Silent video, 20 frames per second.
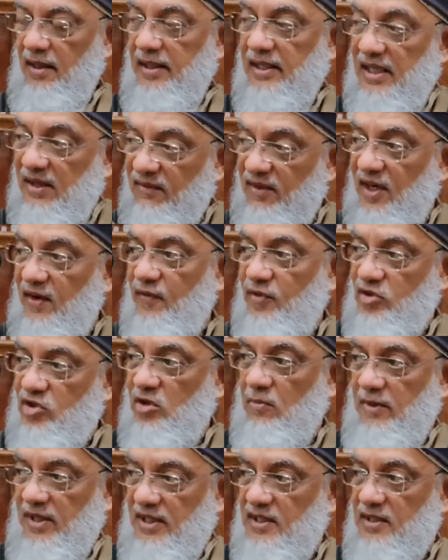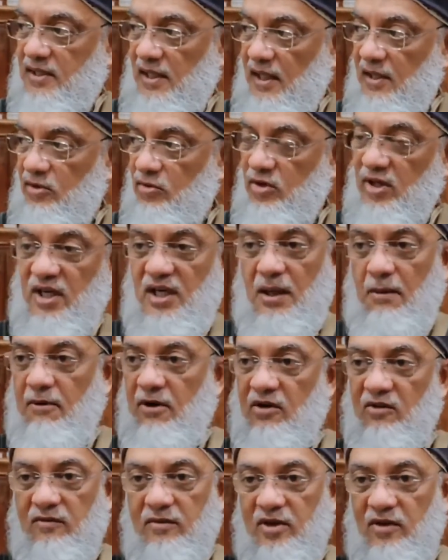Even if it's your mother tongue, you didn't come
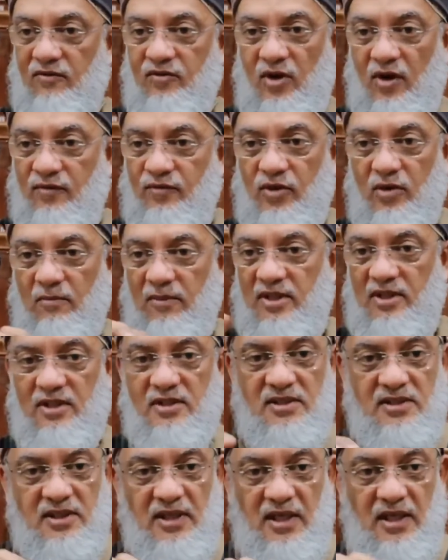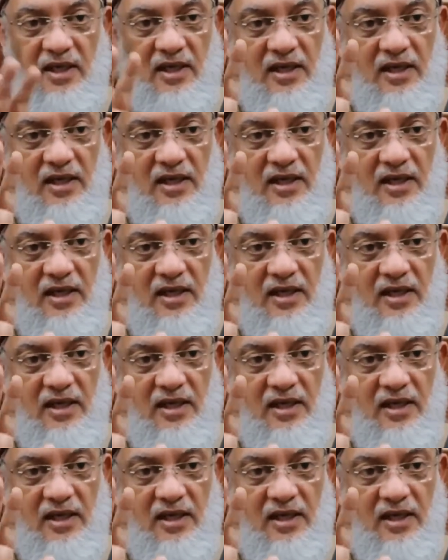out of your mother's